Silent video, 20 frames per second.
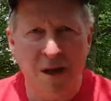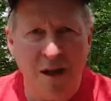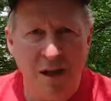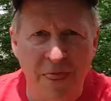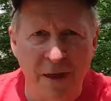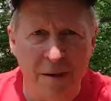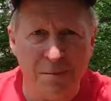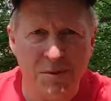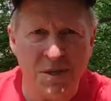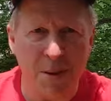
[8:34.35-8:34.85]

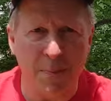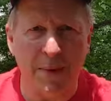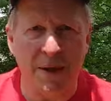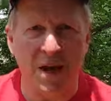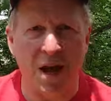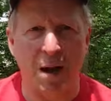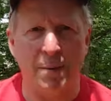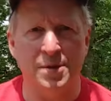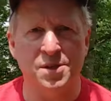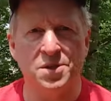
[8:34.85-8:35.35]
Thumbs up and
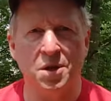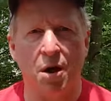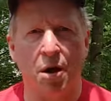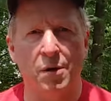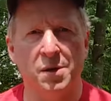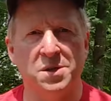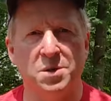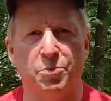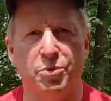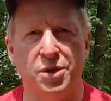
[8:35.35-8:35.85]
comments,
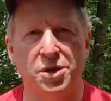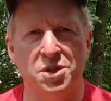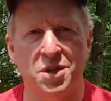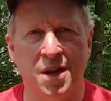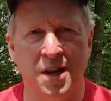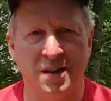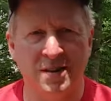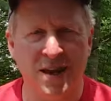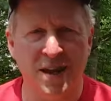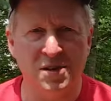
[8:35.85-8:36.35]
always
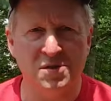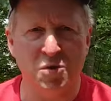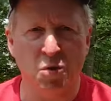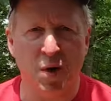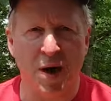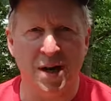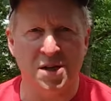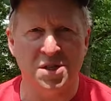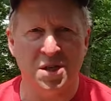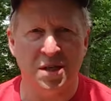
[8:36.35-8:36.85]
appreciated. Thanks for
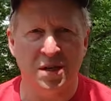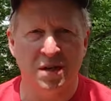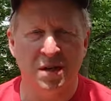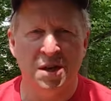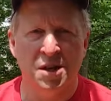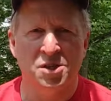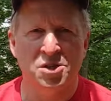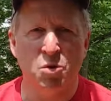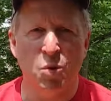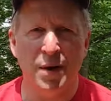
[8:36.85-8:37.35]
watching.
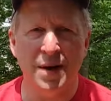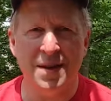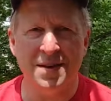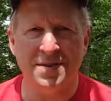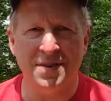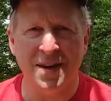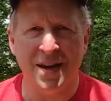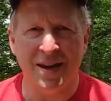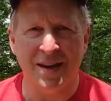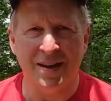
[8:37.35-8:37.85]
So what do you
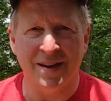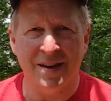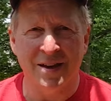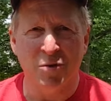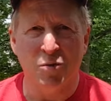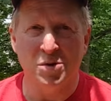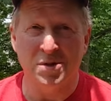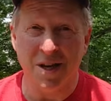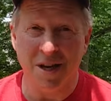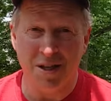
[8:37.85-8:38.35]
think?
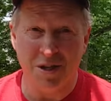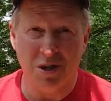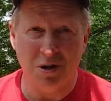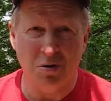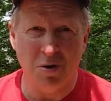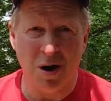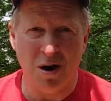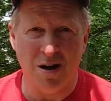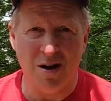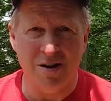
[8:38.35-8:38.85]
Was I
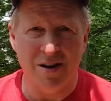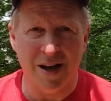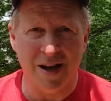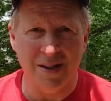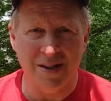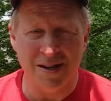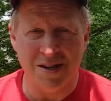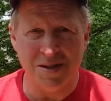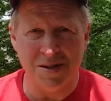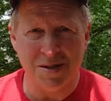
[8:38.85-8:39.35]
too hard
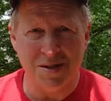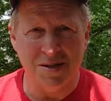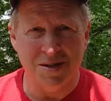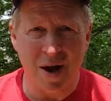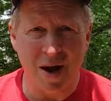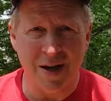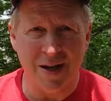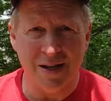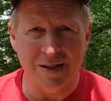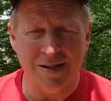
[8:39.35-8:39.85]
on this
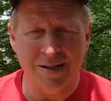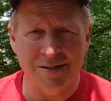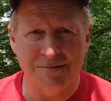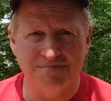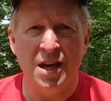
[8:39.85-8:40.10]
product?